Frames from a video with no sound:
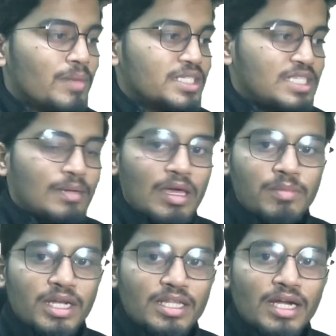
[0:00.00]
By same, I
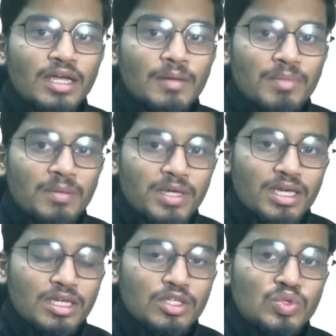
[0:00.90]
mean that
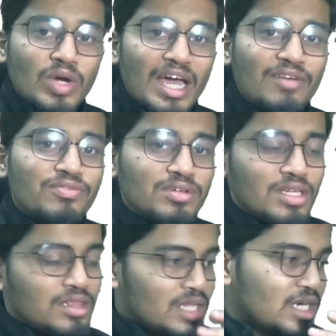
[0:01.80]
maybe you have
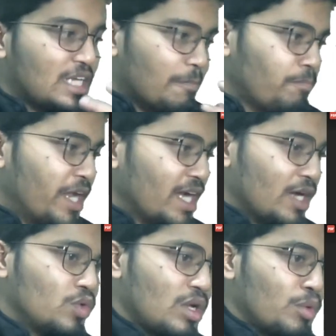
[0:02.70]
in the template,
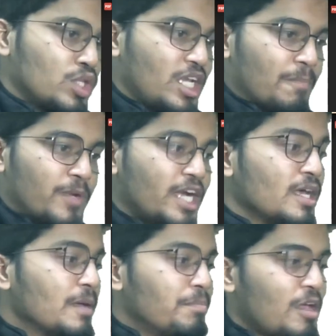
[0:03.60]
I don't know about the
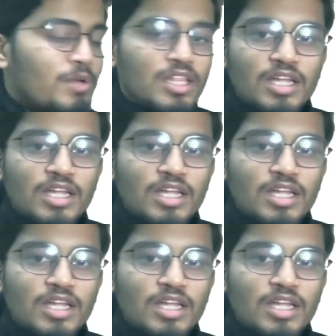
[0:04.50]
template, maybe